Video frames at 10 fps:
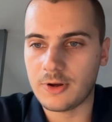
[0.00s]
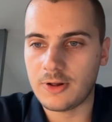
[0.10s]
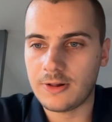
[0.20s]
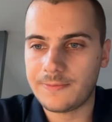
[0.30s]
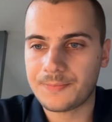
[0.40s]

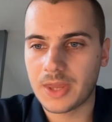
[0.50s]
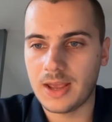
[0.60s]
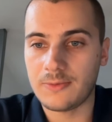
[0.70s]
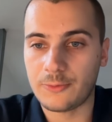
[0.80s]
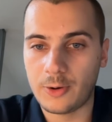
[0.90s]
all.
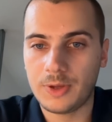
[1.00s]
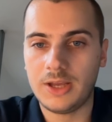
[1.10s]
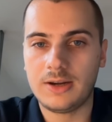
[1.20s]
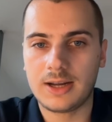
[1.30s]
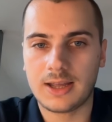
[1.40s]
And from
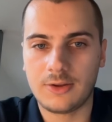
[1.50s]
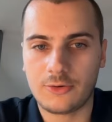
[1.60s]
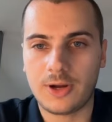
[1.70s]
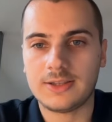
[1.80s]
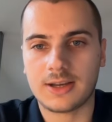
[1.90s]
here, I can
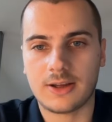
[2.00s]
create a